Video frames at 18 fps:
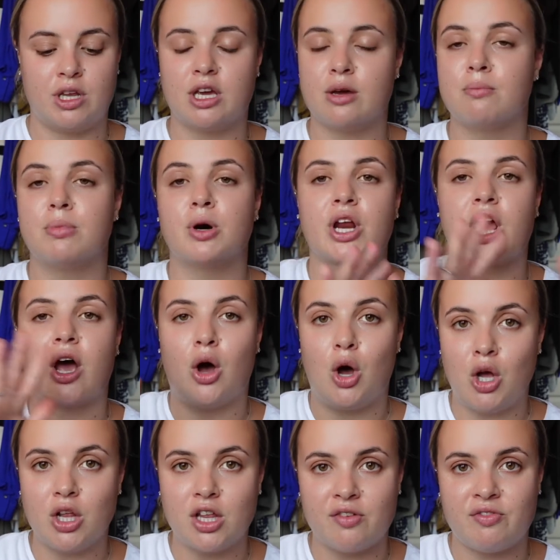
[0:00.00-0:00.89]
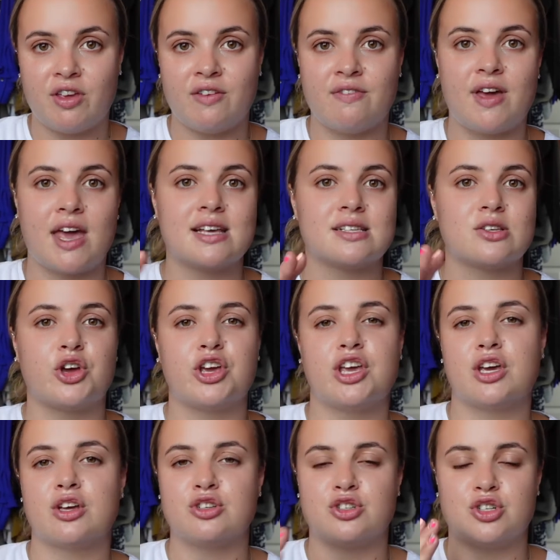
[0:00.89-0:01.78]
You can put it all over your face or
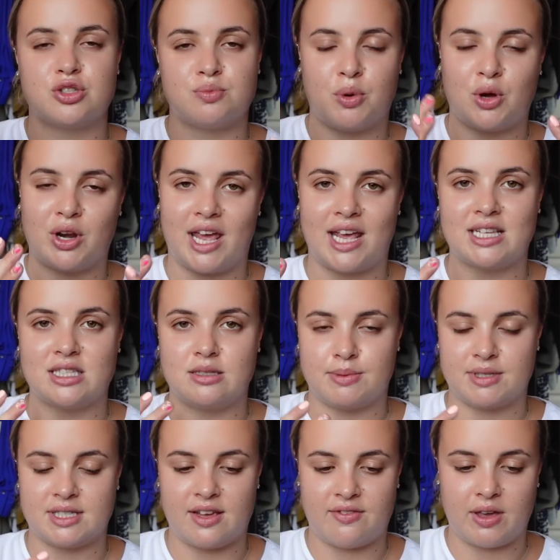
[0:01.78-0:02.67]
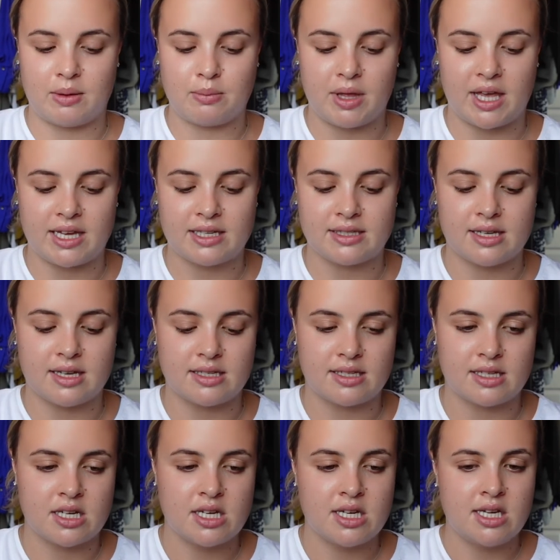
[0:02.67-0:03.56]
you can just put it in specific
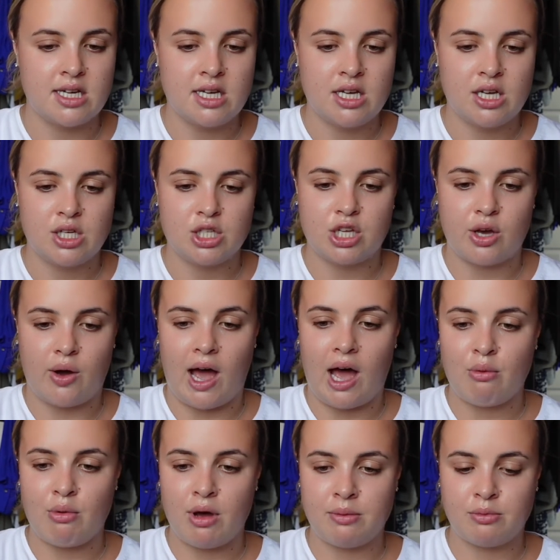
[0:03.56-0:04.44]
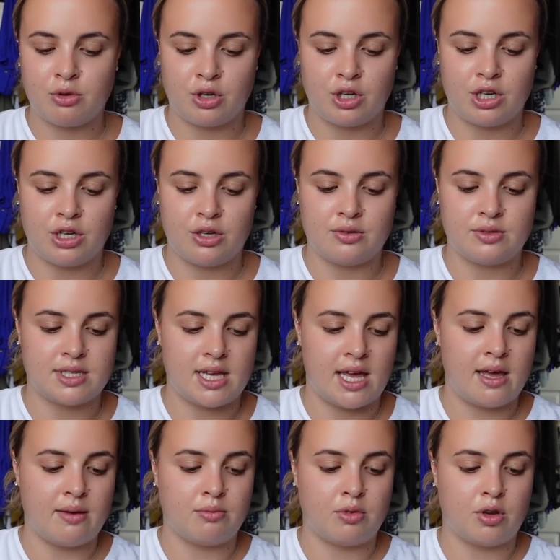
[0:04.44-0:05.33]
places. So how I'm going to use
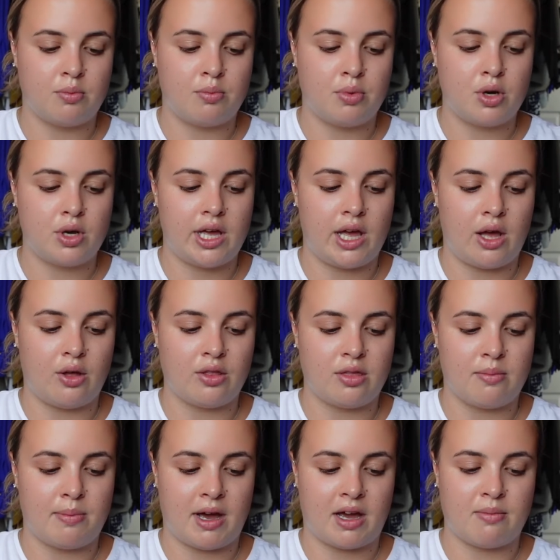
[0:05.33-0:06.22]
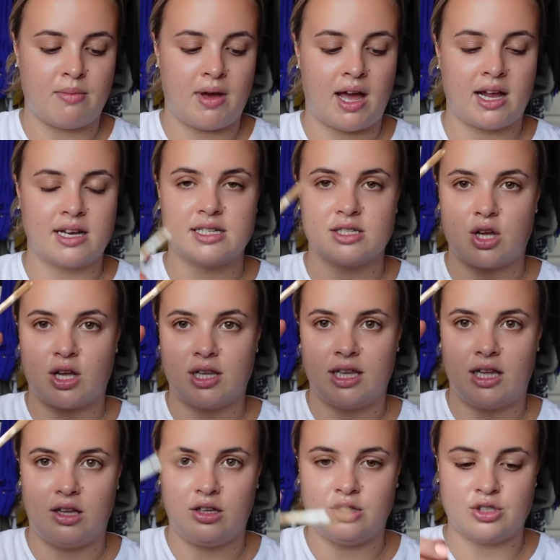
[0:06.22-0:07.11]
it, I'm going to put it on the back of my hand. It's got a
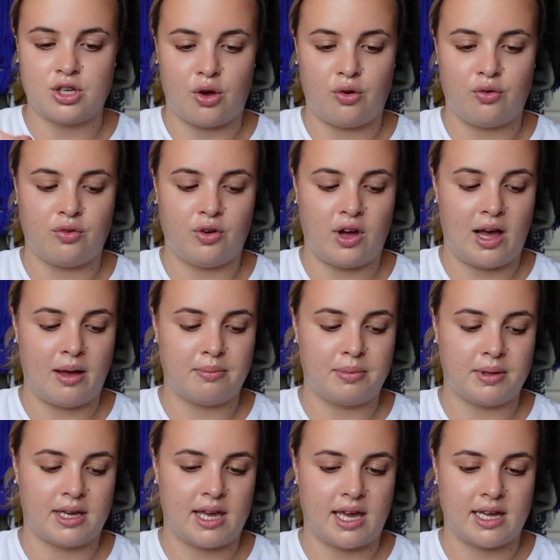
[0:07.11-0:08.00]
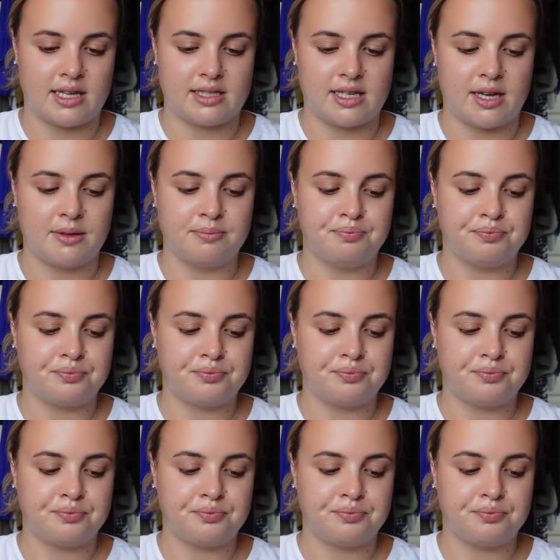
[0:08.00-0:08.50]
little doe foot applicator.